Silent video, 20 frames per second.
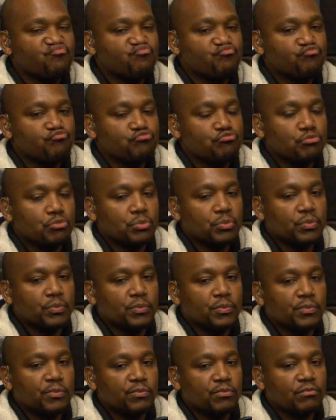
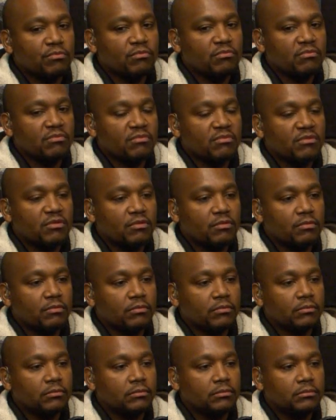
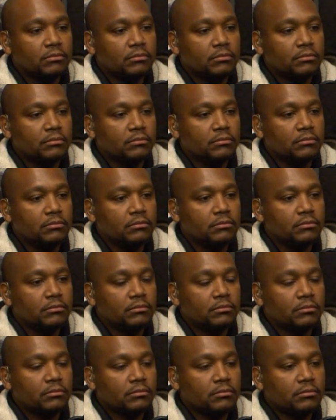
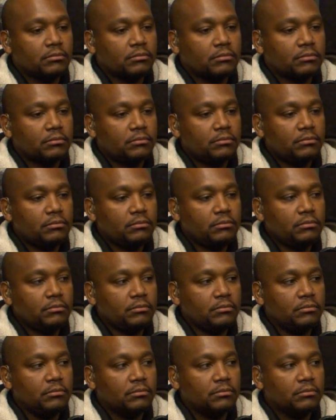
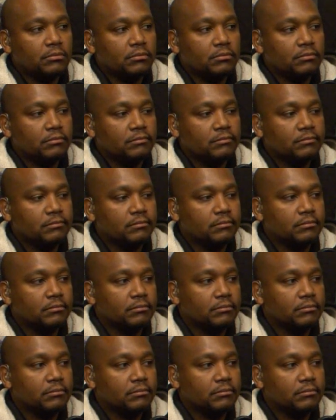(not speaking)